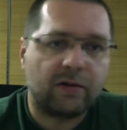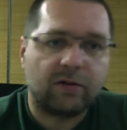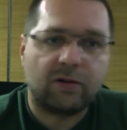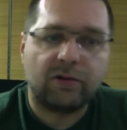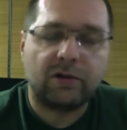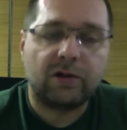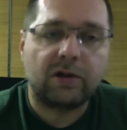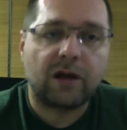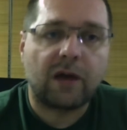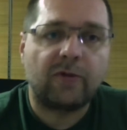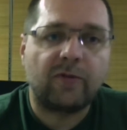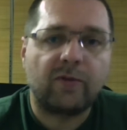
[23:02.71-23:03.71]
only the
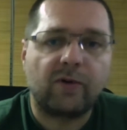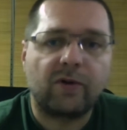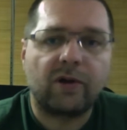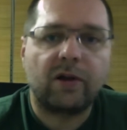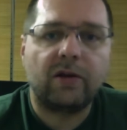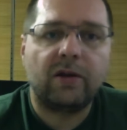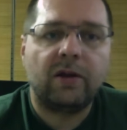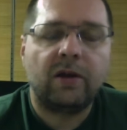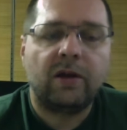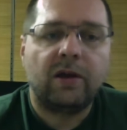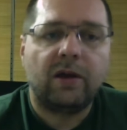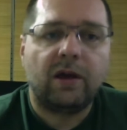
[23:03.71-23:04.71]
Capri portal,
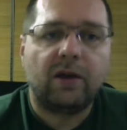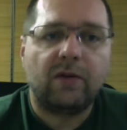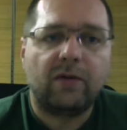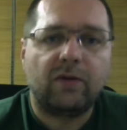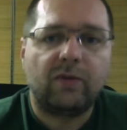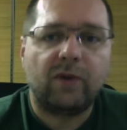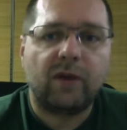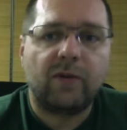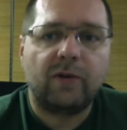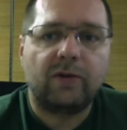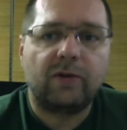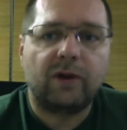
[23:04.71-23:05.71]
and you will not be
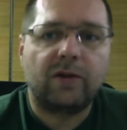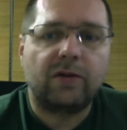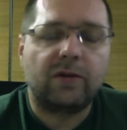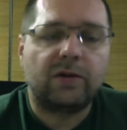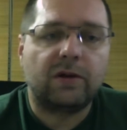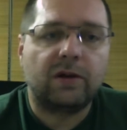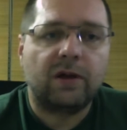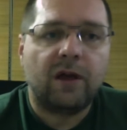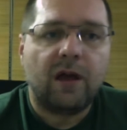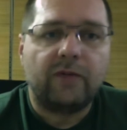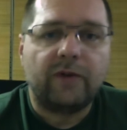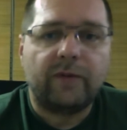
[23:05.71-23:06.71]
able to get to the
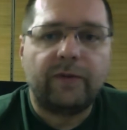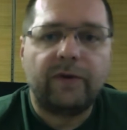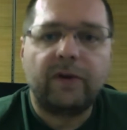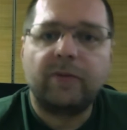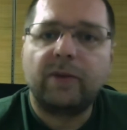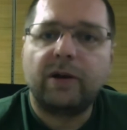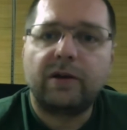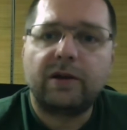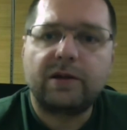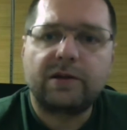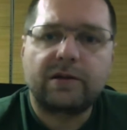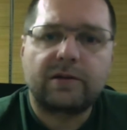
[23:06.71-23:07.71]
webfig, but it
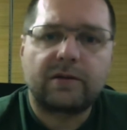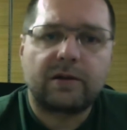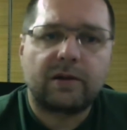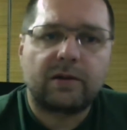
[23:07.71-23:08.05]
is